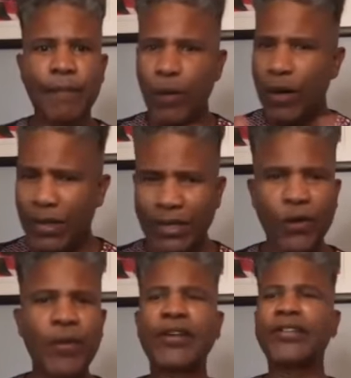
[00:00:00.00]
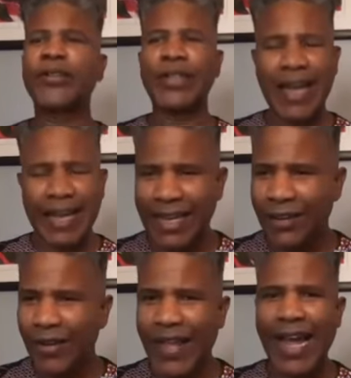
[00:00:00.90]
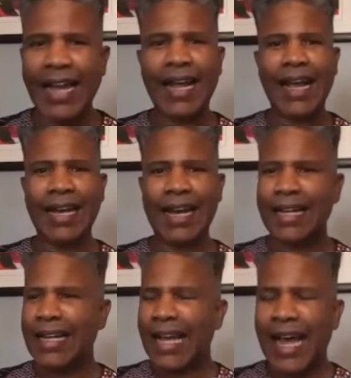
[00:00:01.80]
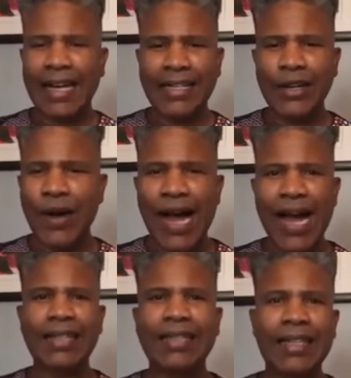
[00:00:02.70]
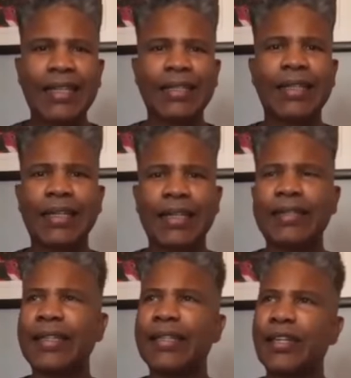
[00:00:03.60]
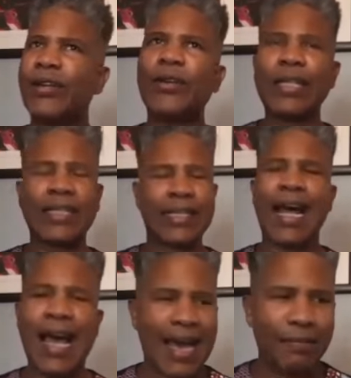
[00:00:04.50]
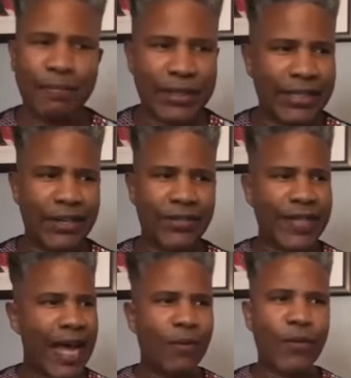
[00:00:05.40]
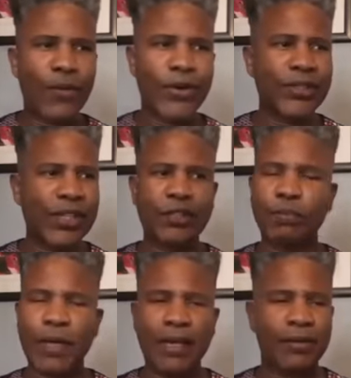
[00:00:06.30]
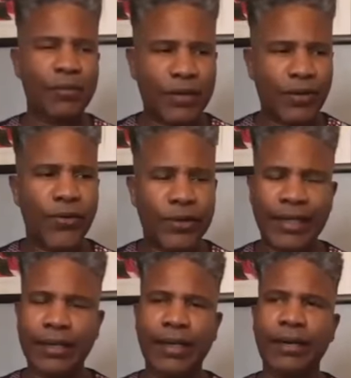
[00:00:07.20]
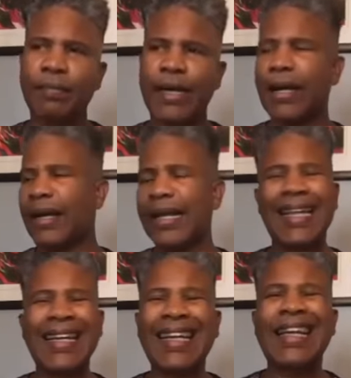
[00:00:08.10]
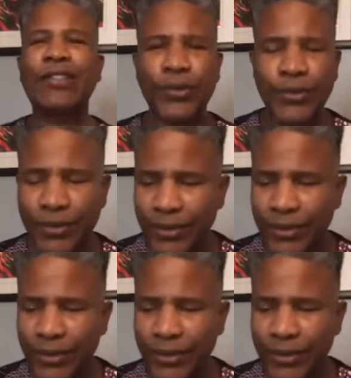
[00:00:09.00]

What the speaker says: Well, with Roberto, yeah, you know, that, and you know, I had the not only that, but, you know, that was his big recording, Regreso,